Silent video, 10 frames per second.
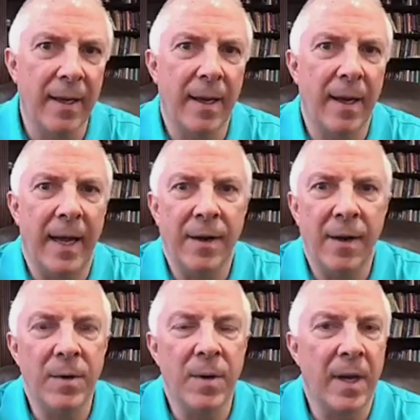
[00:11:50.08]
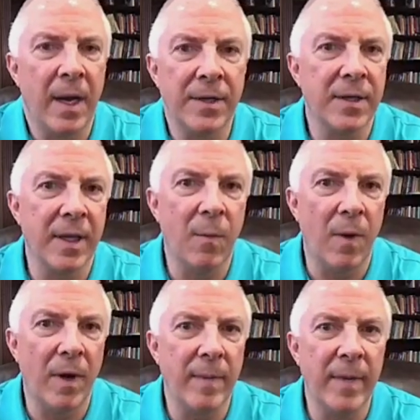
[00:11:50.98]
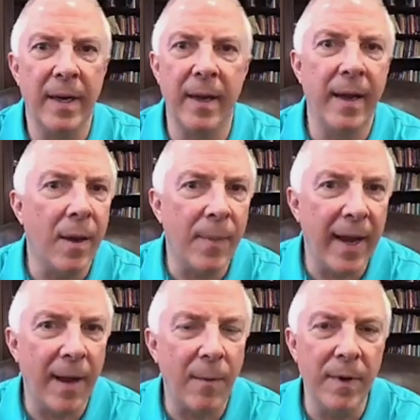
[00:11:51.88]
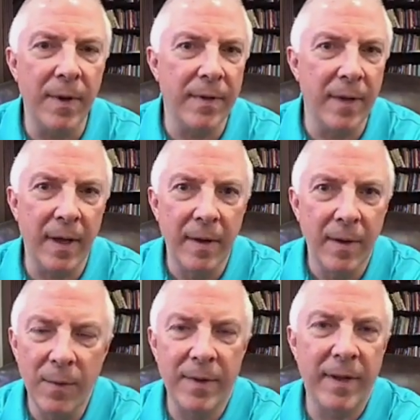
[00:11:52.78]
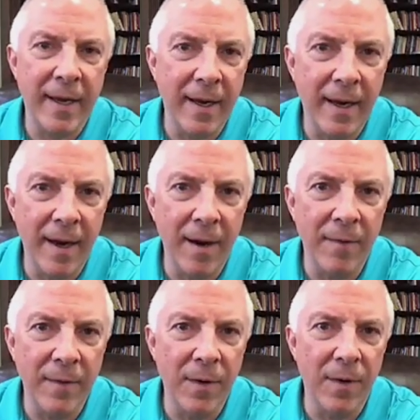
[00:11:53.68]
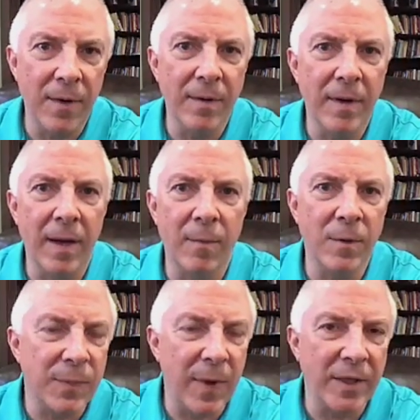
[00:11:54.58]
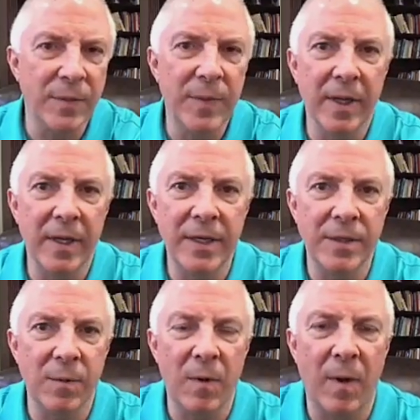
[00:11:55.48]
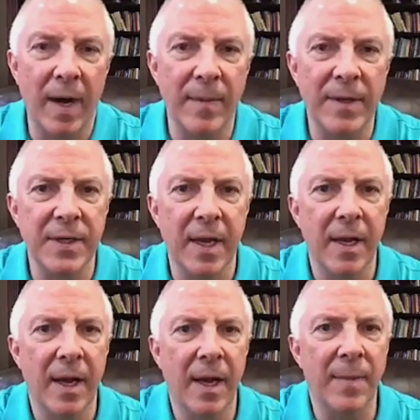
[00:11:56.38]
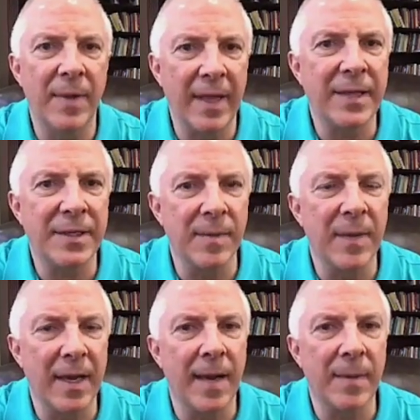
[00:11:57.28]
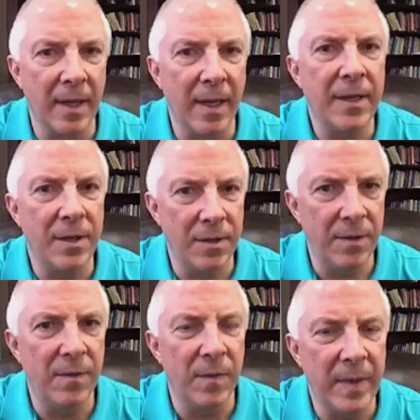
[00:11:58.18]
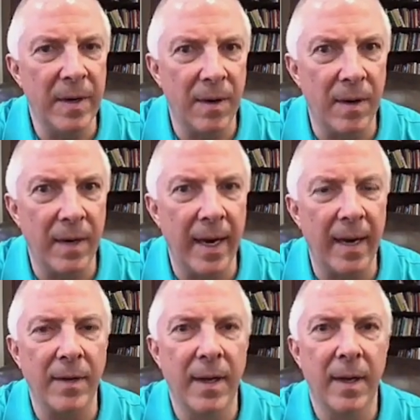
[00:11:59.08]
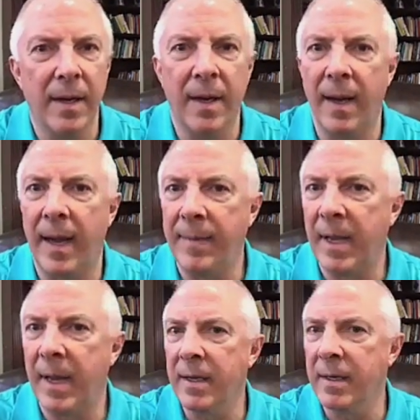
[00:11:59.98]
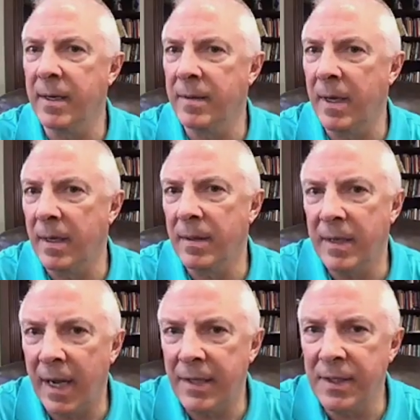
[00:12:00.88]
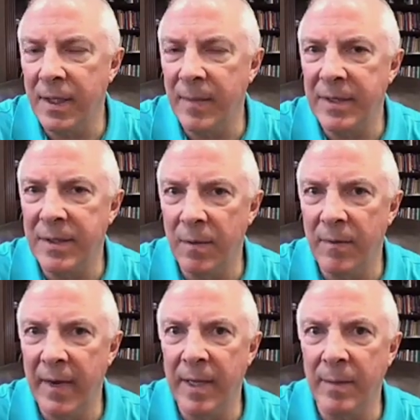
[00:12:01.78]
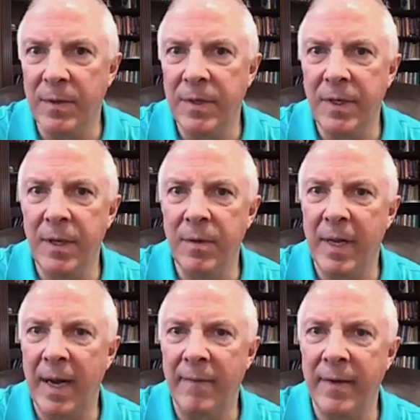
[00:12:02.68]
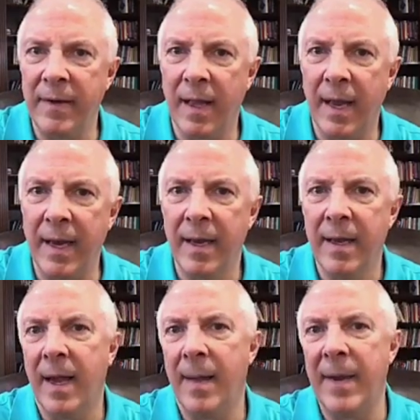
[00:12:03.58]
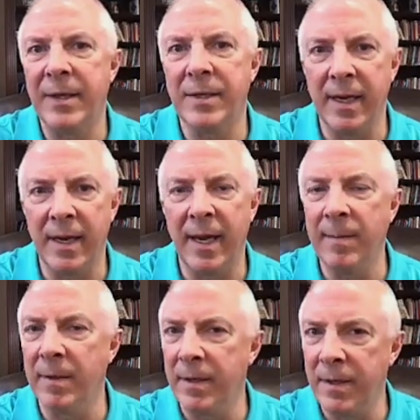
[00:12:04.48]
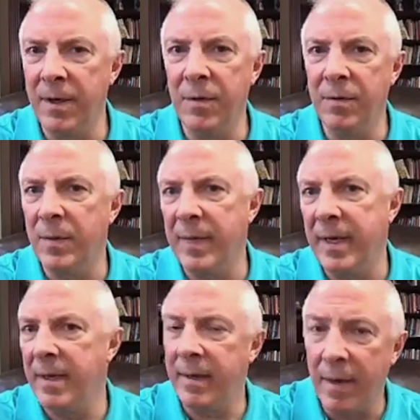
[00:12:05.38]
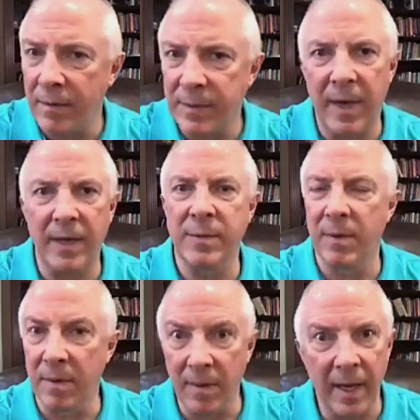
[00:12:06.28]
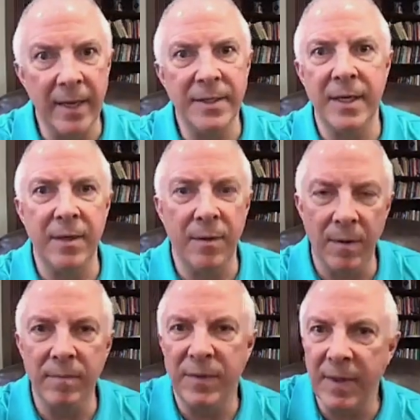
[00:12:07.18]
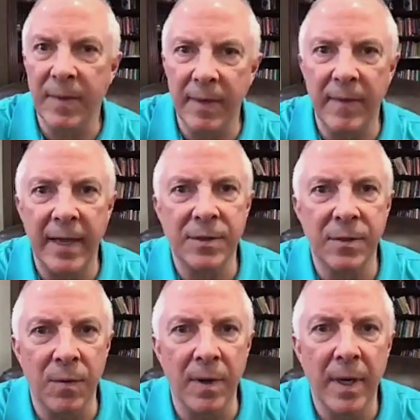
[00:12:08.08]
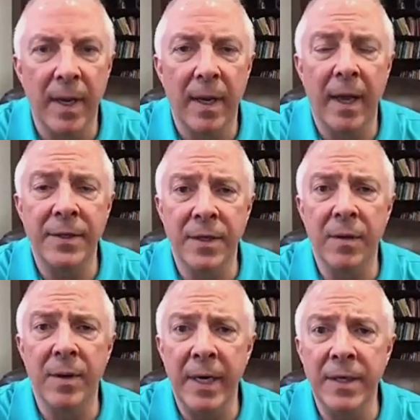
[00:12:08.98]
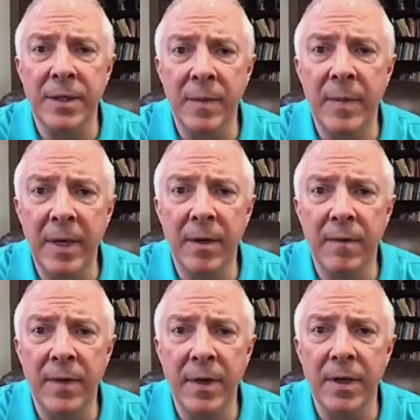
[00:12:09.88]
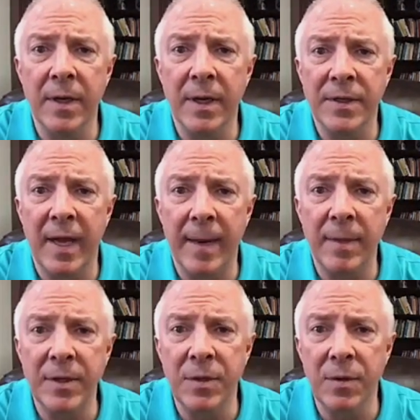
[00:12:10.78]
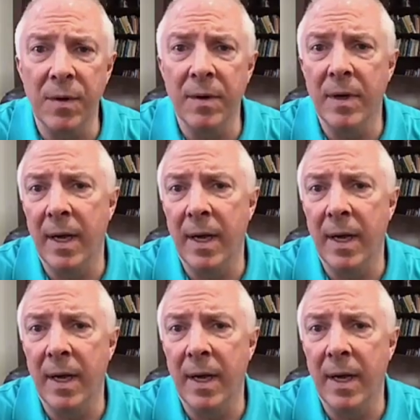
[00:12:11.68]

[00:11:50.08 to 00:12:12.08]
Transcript: I know you're constantly wanting me to help out with taking care of your responsibilities and requirements, but that's something I'm going to let you do from here on out. I'm going to constantly be so available to you that I feel like I'm actually enabling you to be irresponsible or lazy or something of that sort. And so it is going to be good for you to establish your